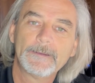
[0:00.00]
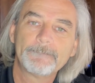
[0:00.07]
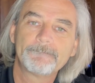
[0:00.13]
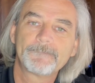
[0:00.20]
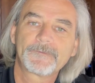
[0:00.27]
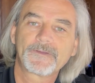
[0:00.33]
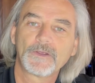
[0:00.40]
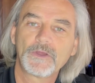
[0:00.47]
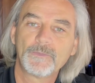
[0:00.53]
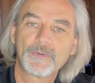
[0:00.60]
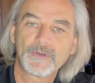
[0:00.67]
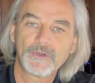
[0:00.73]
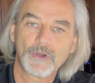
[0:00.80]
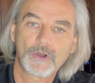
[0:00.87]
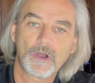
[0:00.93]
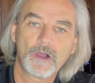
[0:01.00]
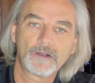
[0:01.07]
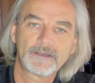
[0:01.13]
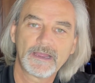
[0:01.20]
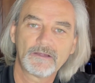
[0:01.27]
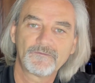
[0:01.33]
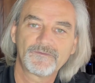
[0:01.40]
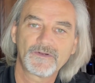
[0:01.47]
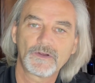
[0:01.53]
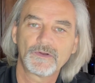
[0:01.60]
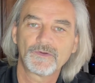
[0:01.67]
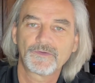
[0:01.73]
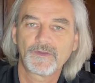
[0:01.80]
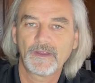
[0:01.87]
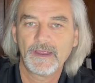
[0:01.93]
So you put your caulk down
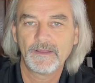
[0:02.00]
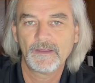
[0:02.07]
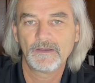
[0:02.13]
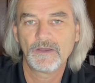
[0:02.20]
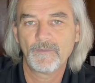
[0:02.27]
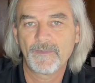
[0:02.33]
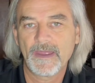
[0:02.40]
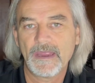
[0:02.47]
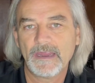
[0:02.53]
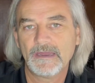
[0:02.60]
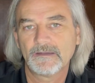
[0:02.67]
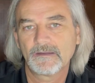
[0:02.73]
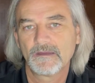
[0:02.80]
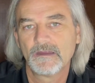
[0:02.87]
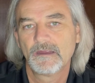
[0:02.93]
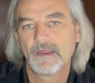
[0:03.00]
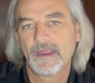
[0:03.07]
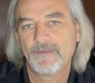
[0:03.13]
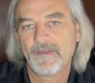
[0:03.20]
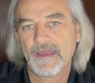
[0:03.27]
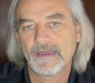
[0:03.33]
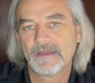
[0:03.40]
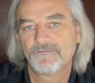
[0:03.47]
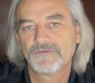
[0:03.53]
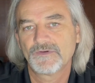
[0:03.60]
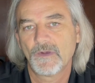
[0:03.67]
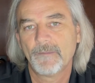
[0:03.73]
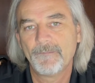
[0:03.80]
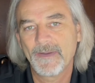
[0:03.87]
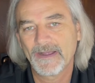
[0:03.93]
first and then you paint, and that gives you
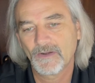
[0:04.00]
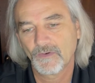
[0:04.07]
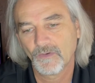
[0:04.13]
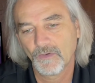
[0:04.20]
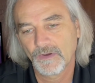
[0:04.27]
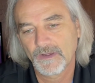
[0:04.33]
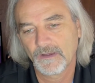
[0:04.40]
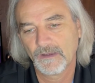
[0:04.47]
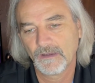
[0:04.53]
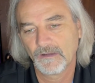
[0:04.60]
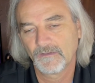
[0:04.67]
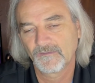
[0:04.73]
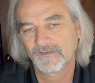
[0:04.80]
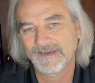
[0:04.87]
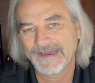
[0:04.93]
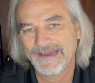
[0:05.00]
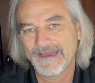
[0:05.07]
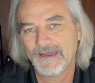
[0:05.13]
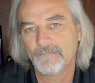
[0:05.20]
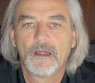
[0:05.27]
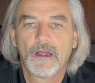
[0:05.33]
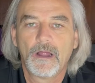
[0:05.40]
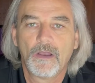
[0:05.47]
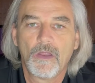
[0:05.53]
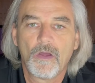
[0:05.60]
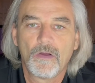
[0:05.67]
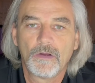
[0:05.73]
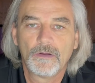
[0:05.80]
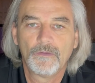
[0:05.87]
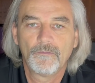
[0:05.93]
a better looking seam
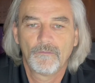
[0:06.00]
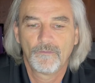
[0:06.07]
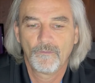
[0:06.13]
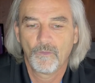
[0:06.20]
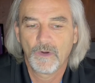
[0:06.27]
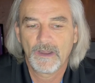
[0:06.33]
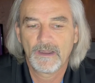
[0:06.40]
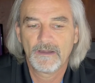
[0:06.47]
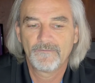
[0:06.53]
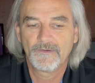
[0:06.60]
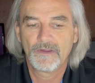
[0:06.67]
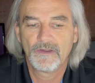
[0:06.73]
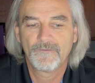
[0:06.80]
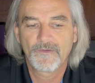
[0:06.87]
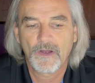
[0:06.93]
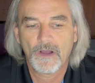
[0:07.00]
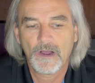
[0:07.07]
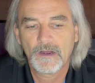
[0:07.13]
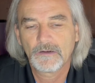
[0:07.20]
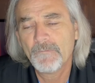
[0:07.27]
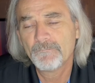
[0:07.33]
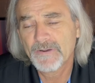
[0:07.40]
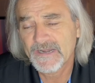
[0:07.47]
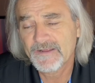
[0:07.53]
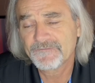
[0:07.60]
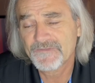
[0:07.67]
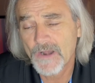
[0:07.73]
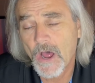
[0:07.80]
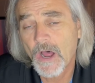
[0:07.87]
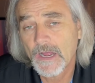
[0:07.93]
along wherever you've caulked. But if
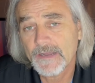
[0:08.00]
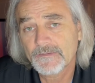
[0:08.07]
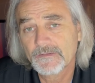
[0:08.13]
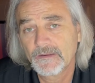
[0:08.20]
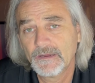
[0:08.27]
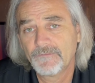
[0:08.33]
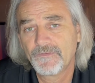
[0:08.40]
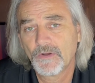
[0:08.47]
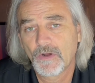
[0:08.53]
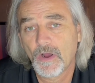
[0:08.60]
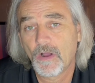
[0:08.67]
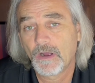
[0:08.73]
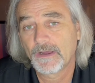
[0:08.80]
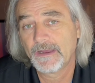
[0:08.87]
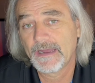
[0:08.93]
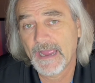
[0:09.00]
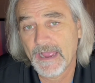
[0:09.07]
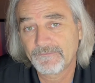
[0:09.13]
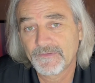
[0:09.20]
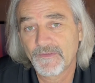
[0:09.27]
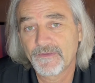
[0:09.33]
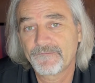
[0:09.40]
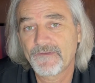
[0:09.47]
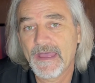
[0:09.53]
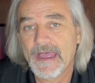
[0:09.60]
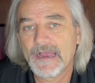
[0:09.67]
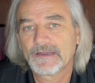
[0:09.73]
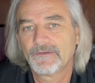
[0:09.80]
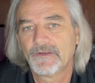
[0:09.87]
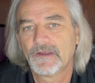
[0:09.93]
not, if you're caulking after the
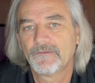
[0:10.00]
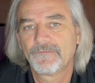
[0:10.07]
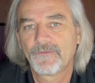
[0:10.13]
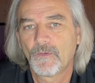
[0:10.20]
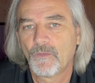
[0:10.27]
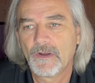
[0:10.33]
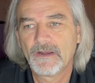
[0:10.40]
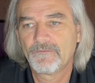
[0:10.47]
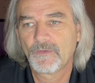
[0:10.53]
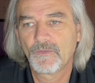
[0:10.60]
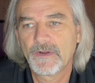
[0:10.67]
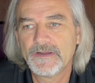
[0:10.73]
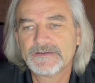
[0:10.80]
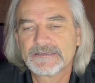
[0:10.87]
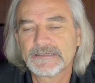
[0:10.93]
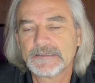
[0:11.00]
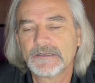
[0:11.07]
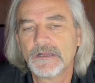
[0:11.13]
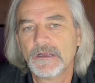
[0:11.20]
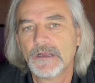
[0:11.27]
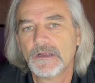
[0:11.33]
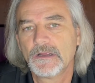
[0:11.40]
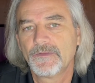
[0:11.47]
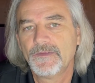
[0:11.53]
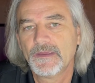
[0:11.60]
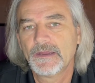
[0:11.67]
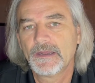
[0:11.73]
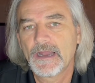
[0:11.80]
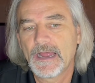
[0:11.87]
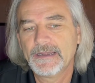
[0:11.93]
fact for whatever reason,
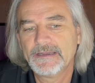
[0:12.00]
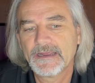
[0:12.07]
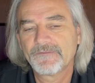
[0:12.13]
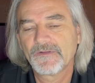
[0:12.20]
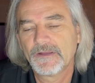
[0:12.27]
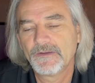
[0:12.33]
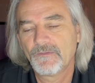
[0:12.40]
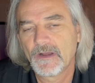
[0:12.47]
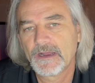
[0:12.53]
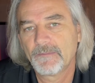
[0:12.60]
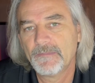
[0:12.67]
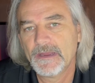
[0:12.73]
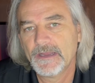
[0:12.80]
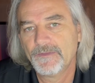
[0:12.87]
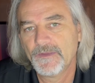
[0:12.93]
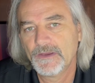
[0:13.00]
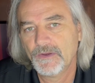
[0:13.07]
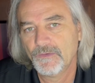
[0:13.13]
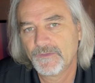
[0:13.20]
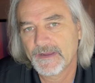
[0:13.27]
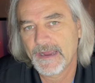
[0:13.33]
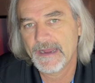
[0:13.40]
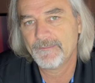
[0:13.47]
then I definitely recommend that you tape